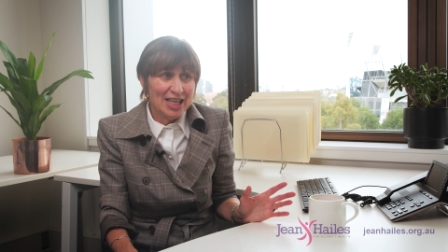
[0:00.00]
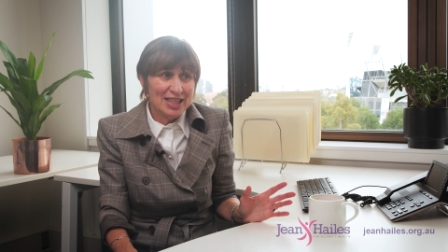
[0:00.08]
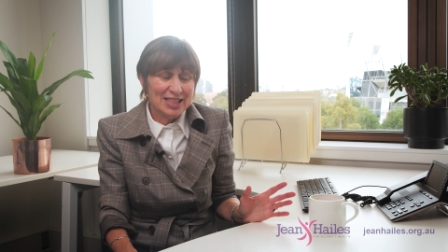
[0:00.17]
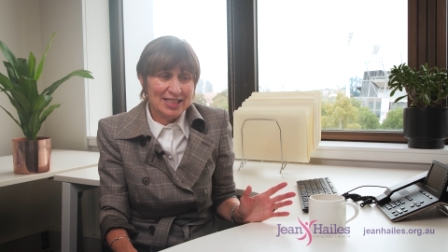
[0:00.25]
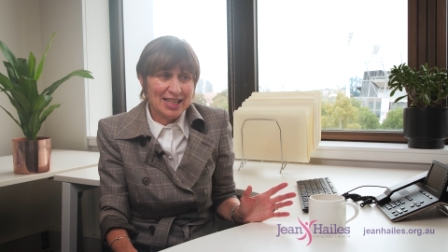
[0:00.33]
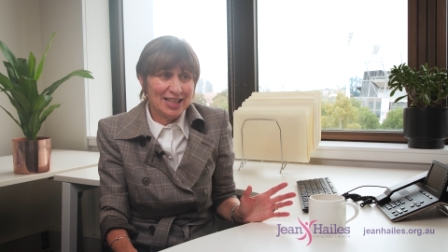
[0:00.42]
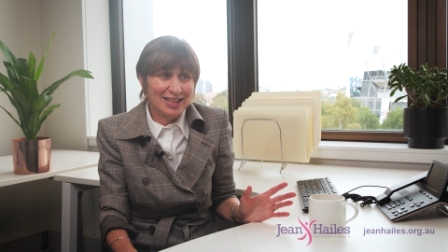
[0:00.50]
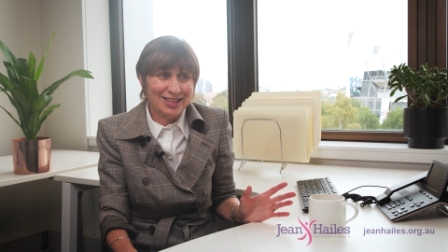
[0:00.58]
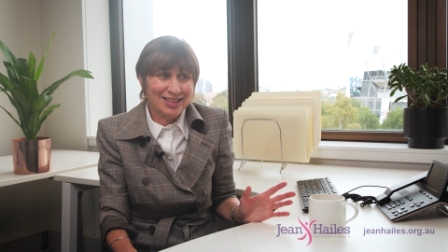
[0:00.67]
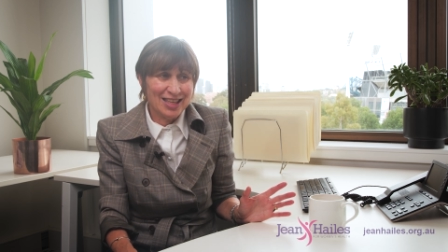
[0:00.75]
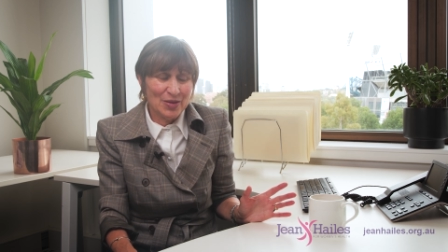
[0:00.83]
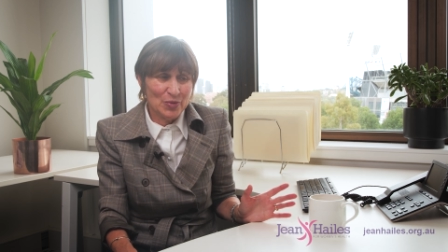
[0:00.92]
The
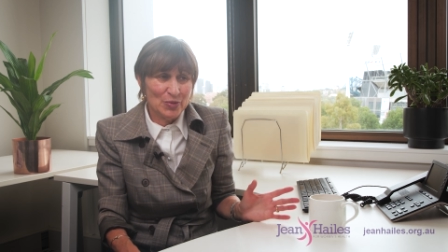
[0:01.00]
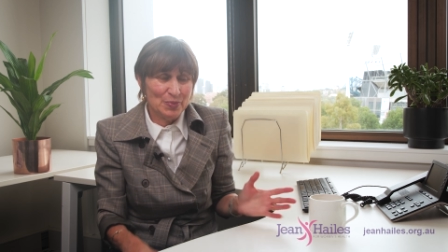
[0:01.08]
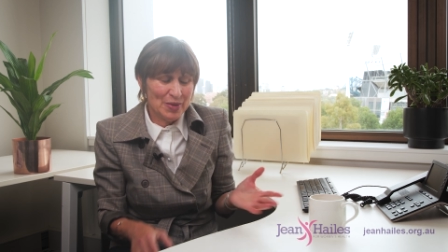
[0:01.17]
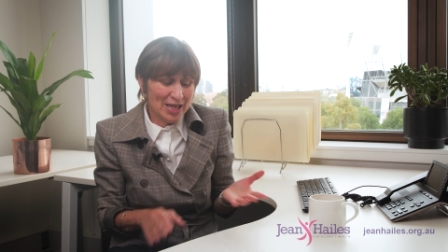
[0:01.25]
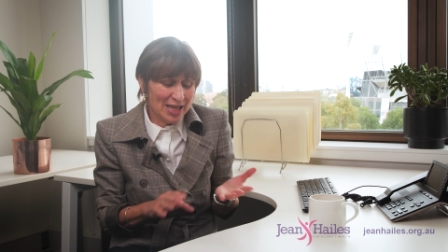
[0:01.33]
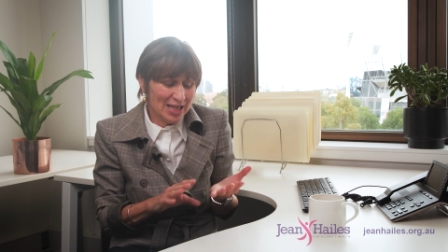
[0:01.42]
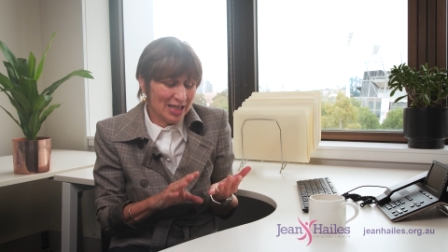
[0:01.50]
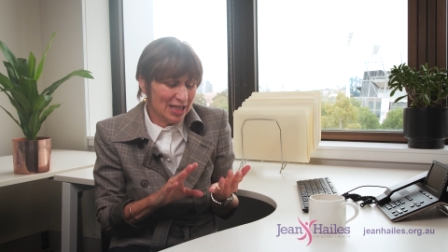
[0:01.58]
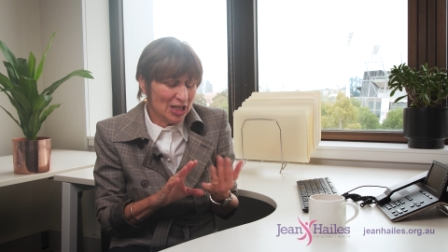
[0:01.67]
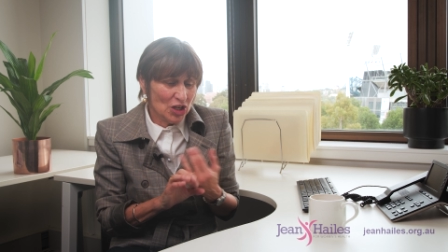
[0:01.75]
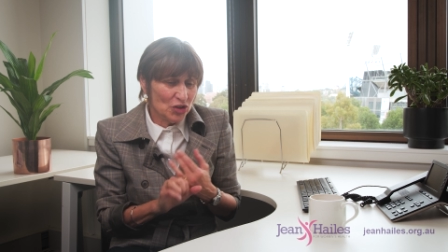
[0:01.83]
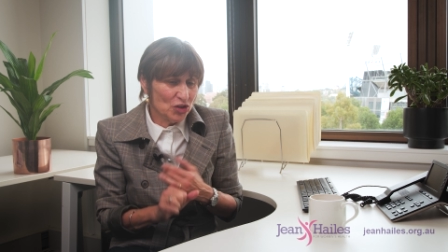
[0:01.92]
second thing would be,
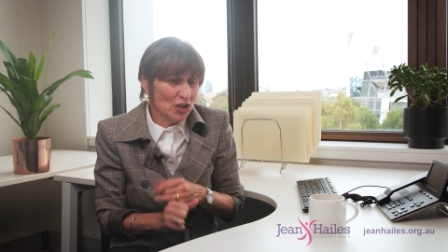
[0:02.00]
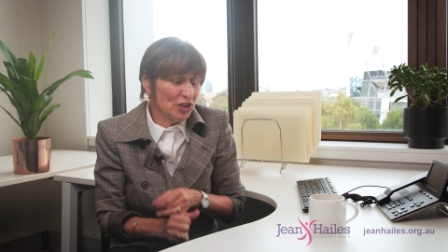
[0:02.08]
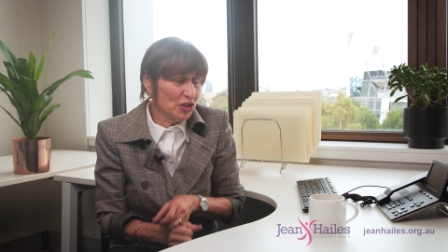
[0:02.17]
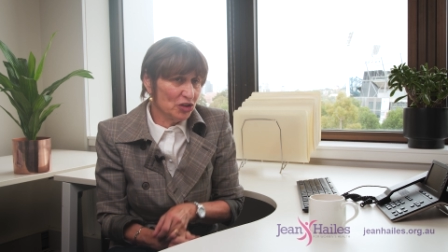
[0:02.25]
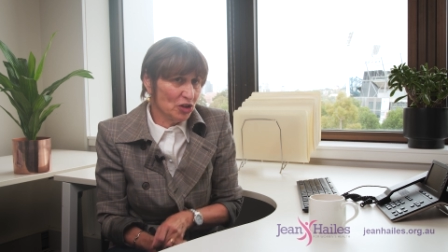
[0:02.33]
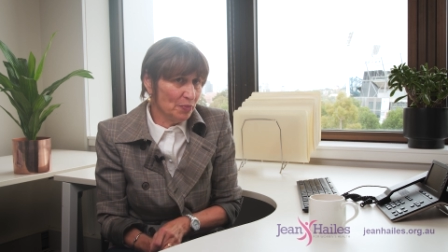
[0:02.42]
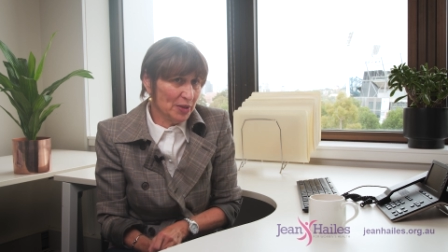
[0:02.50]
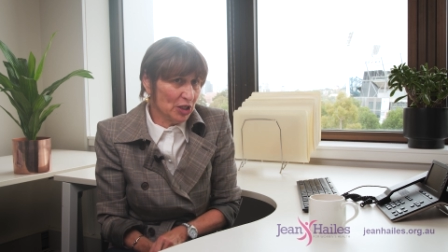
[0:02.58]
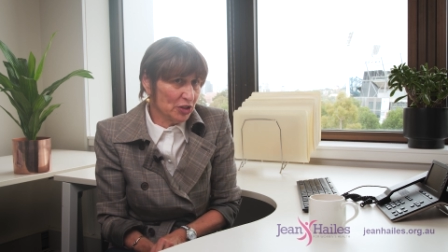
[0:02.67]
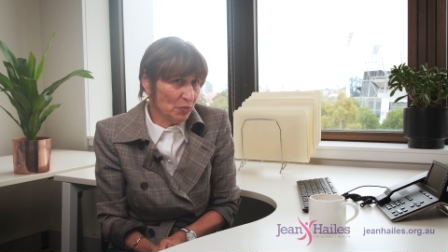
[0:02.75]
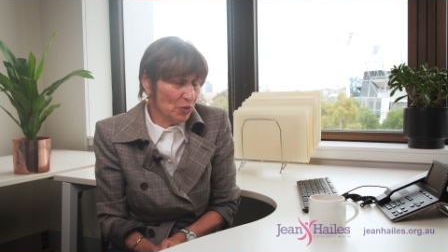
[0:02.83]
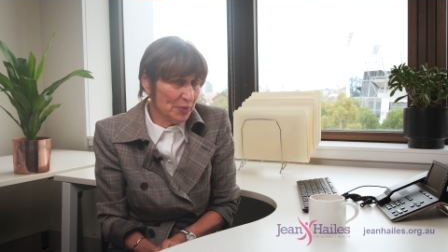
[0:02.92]
don't assume
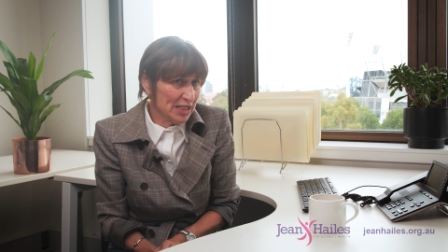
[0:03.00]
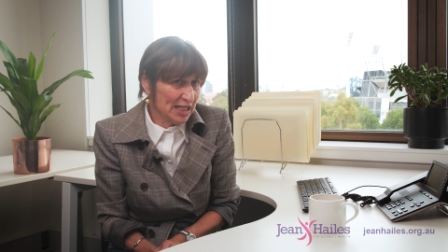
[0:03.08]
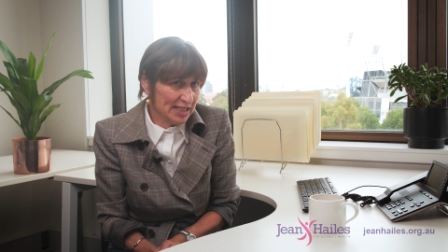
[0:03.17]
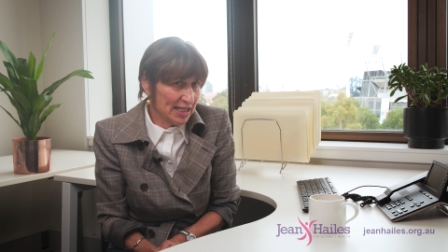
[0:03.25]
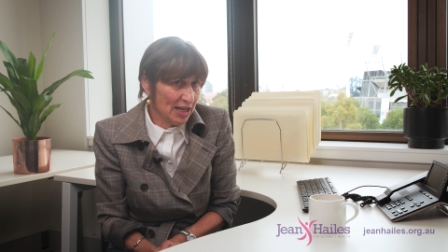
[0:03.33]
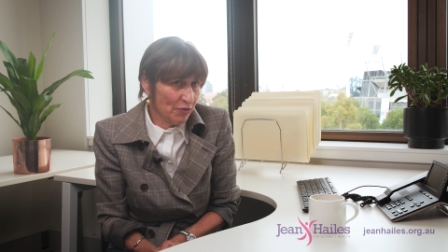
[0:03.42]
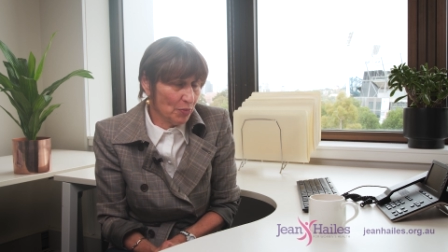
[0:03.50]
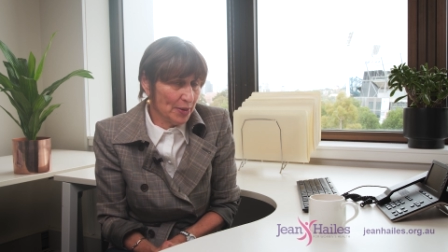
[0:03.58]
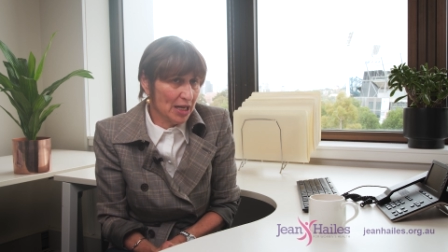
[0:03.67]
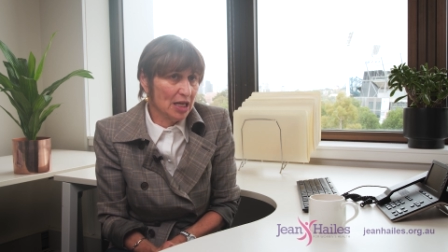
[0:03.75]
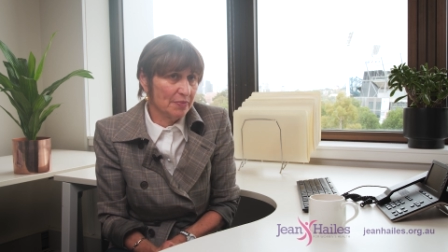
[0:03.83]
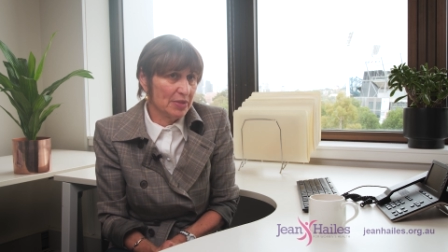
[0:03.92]
because a woman doesn't have a
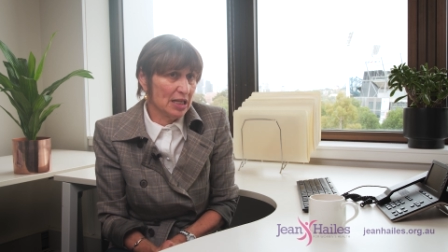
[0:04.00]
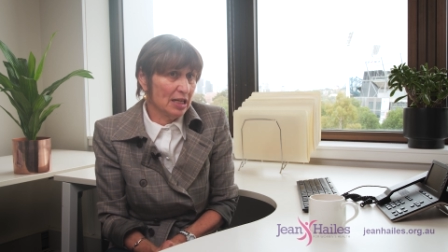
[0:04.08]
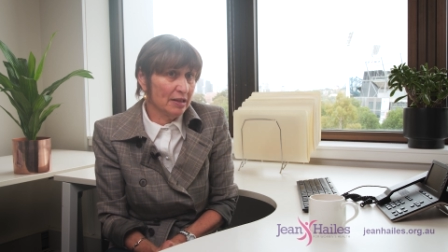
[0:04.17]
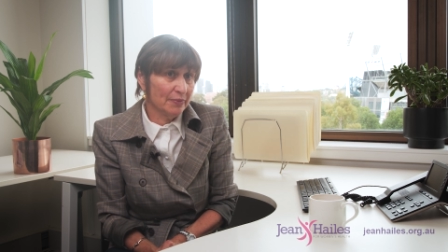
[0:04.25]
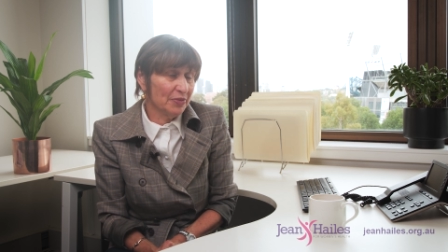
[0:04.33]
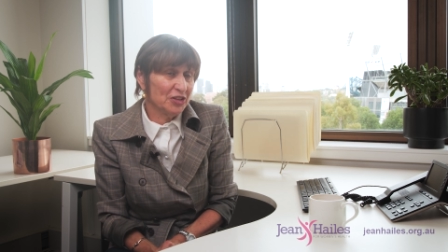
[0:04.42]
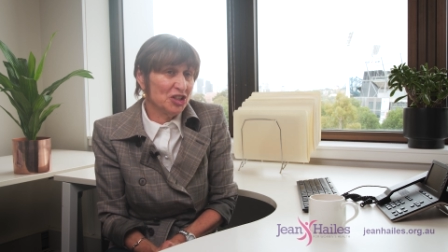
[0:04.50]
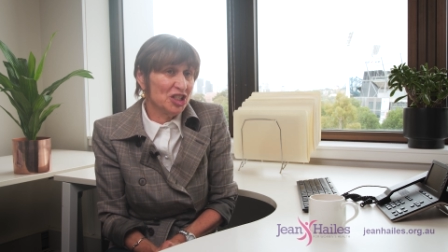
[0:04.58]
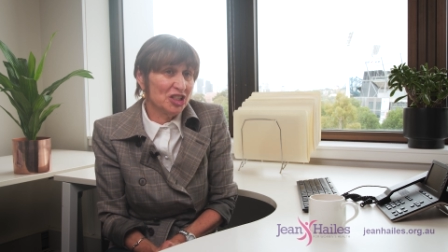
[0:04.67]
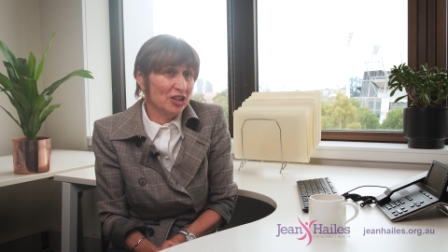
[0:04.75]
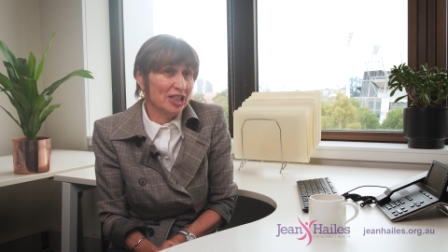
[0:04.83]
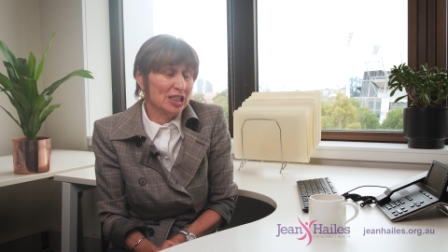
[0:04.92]
partner,
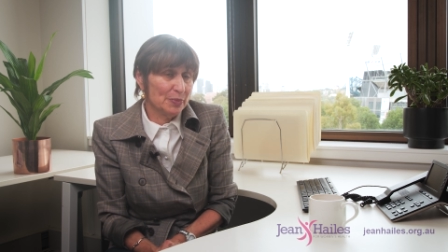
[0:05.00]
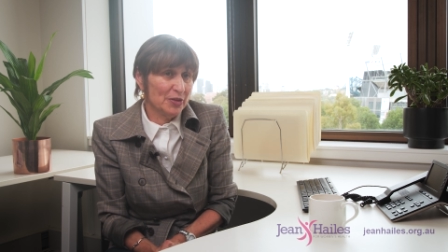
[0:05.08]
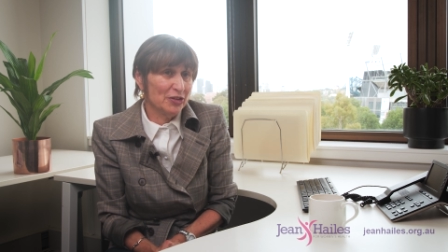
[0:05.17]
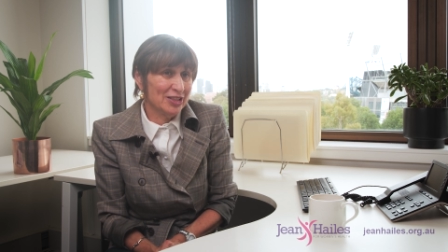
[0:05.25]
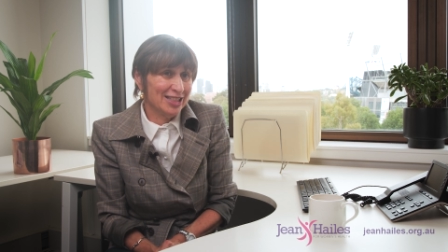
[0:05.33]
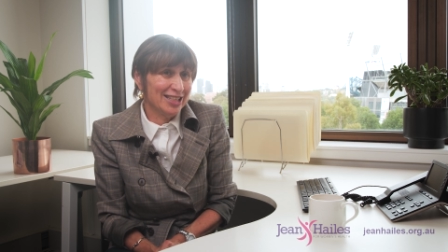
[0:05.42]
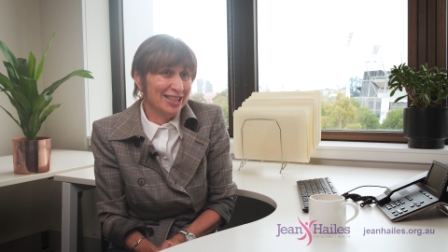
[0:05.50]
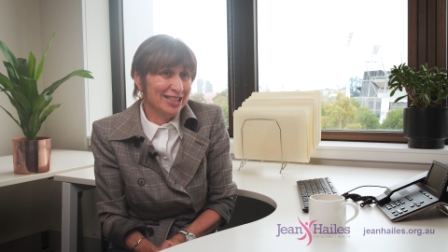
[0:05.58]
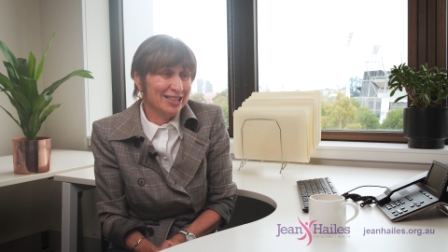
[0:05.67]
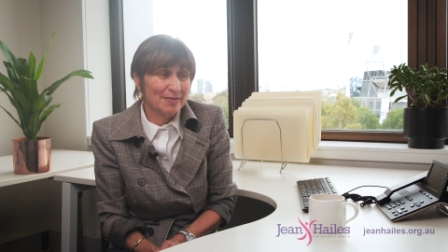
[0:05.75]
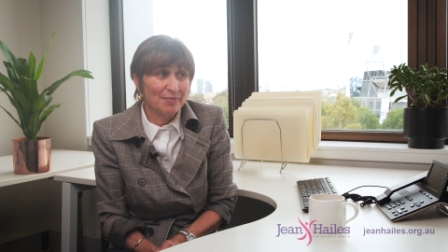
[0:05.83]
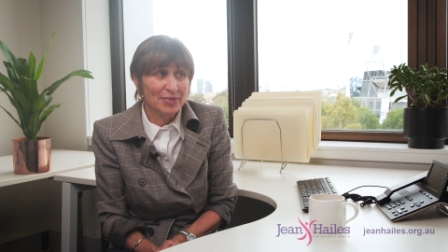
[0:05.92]
she's not experiencing
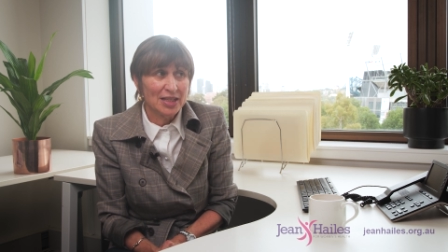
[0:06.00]
this.